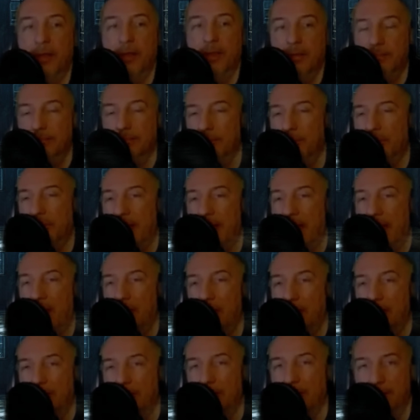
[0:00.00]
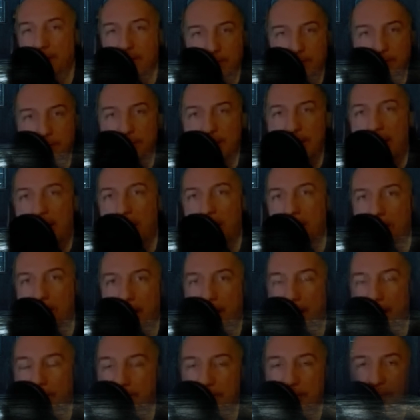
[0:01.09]
But now I
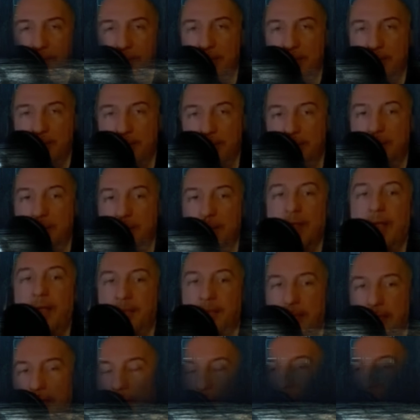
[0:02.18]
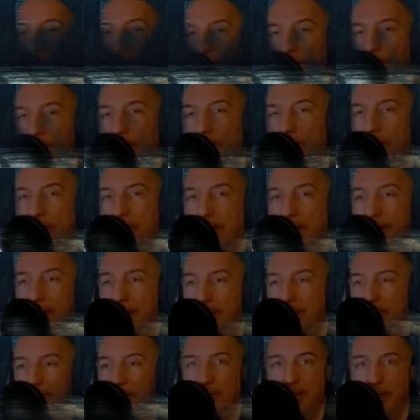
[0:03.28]
really don't even like the guy anymore. Like, so
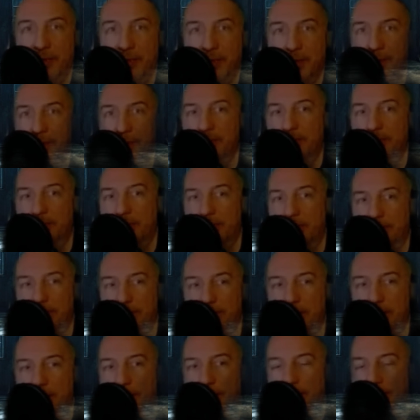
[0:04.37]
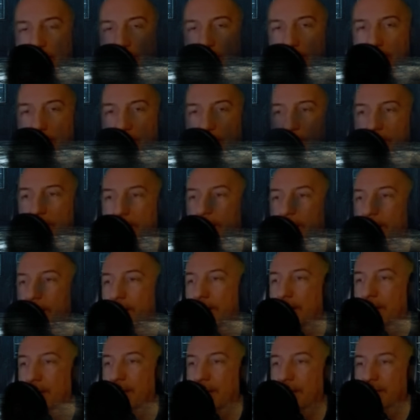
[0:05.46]
there it is. There you have it.
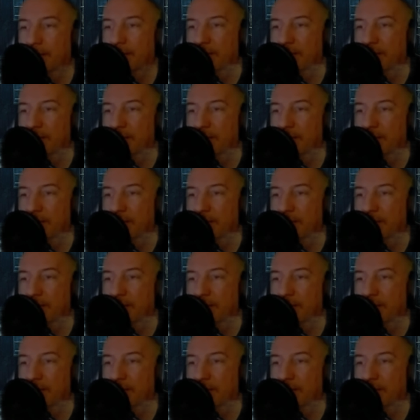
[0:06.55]
Looks